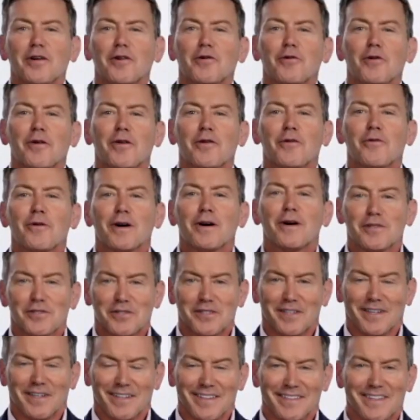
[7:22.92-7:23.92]
question.
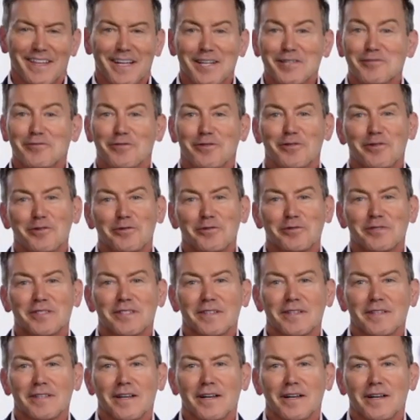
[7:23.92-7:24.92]
And thanks for those
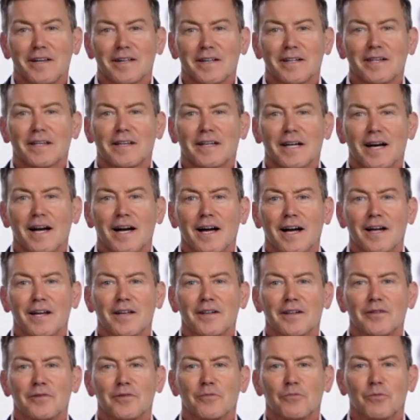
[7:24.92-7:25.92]

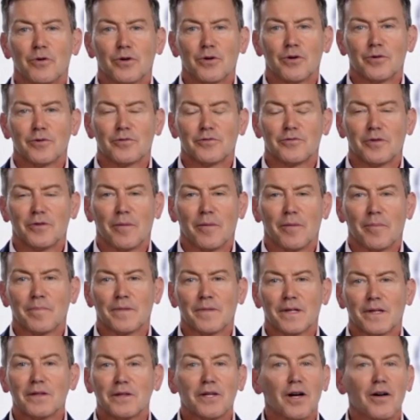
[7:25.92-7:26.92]
kind words.
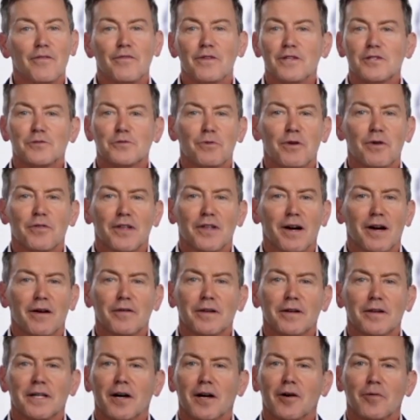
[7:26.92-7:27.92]
Love is without a
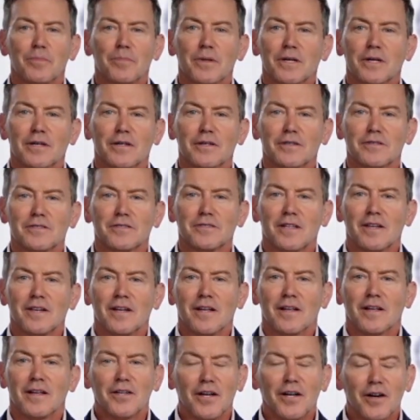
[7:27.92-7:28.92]
doubt, because
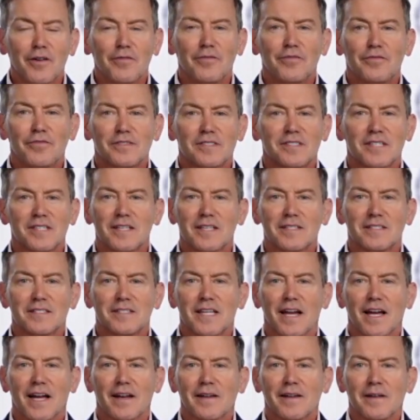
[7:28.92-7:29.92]
love says
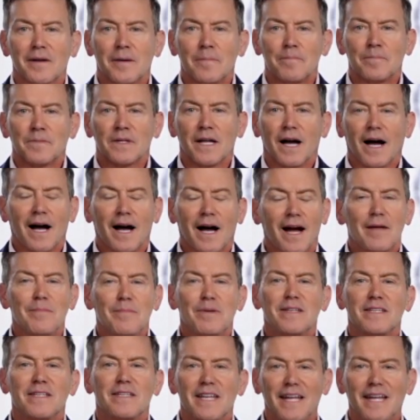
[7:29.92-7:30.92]
that I'm
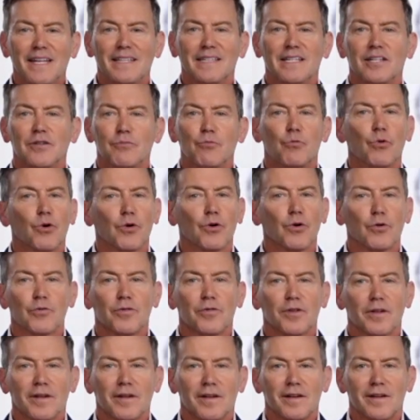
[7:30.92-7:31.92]
innately worthy.
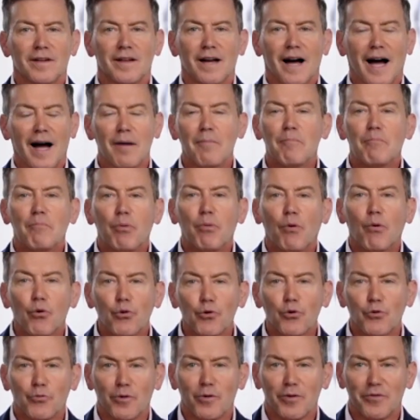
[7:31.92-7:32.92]
I'm
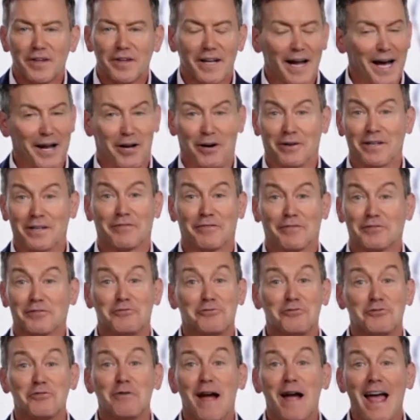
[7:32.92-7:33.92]
born with it. I don't have to
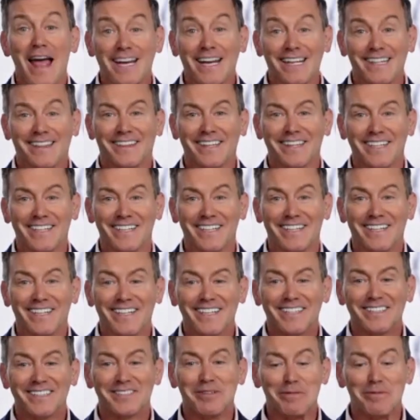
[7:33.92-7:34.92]
do anything
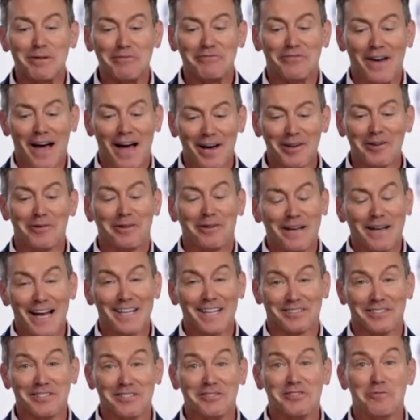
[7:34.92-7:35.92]
to be valued as a
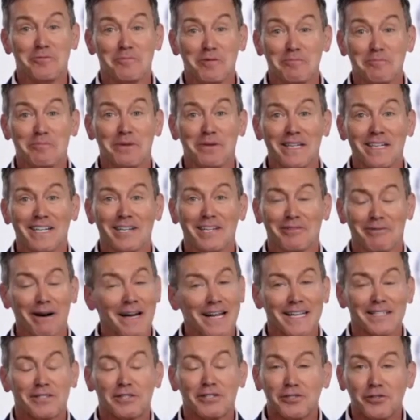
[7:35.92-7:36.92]
human being, right?
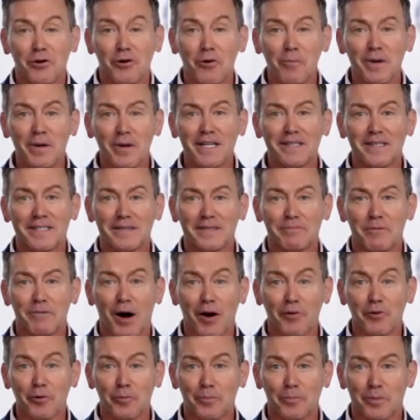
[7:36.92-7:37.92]
And so many
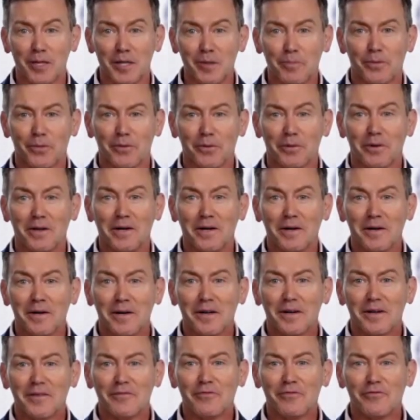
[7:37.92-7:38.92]
other people
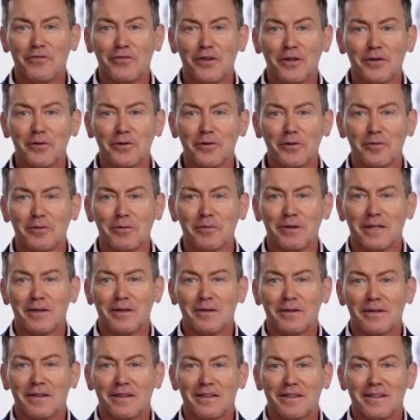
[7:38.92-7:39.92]
feel
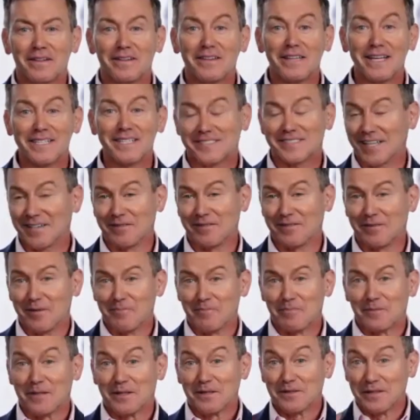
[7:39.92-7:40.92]
less than.
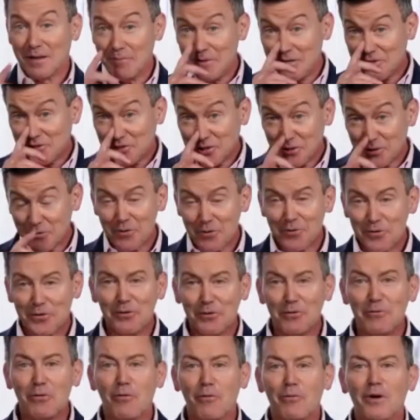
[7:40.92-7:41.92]
Let me share with you
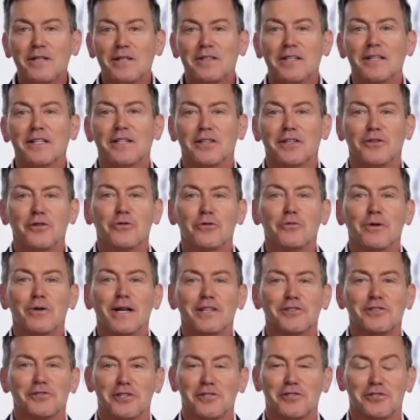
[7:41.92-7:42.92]
what we did at
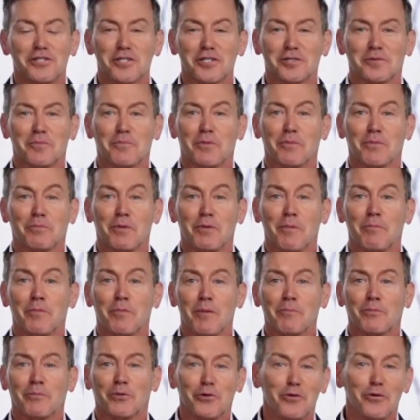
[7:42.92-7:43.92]
UH to just
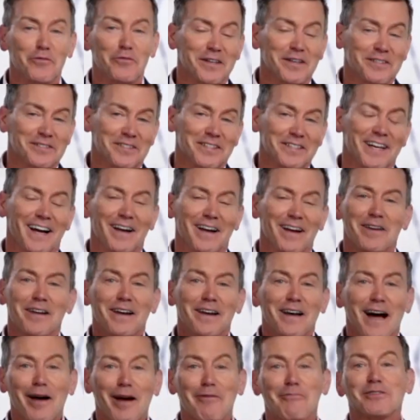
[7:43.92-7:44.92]
prove this. And
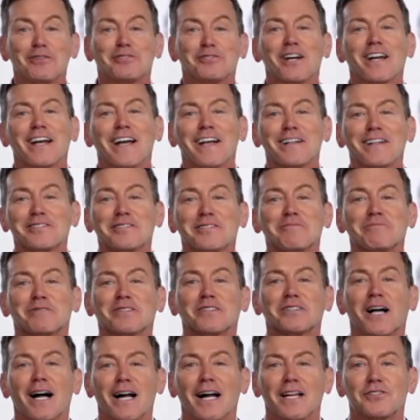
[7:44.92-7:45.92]
I wish I had some
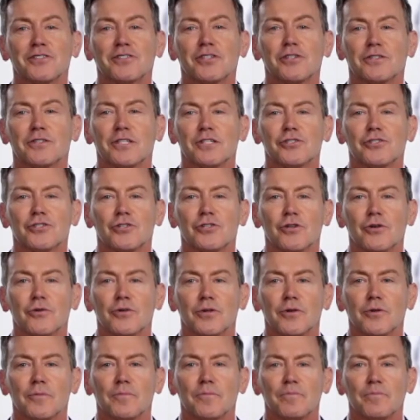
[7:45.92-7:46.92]
slides to show you.